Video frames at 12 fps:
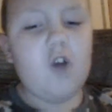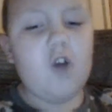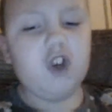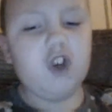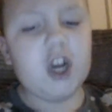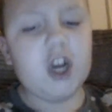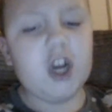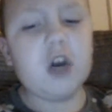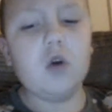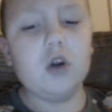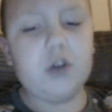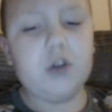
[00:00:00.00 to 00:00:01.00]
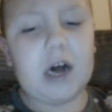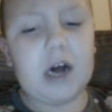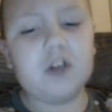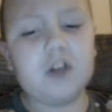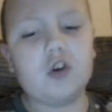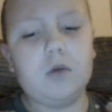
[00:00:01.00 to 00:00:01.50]
single dance
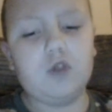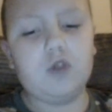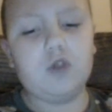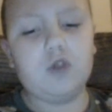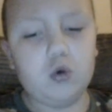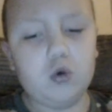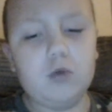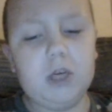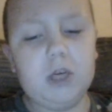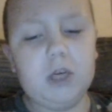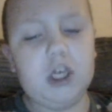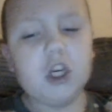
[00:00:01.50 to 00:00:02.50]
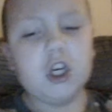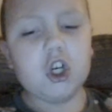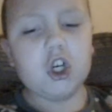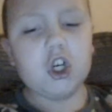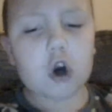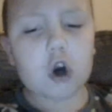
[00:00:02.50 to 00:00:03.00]
comes to me.
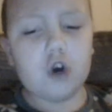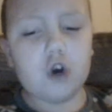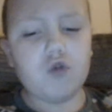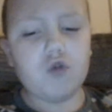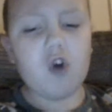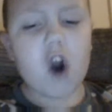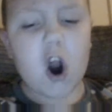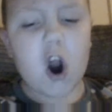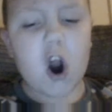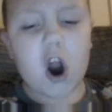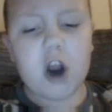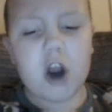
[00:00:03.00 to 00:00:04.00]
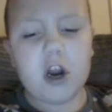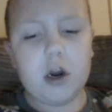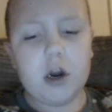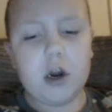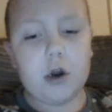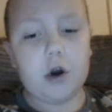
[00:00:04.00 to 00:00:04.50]
Chocolate rain.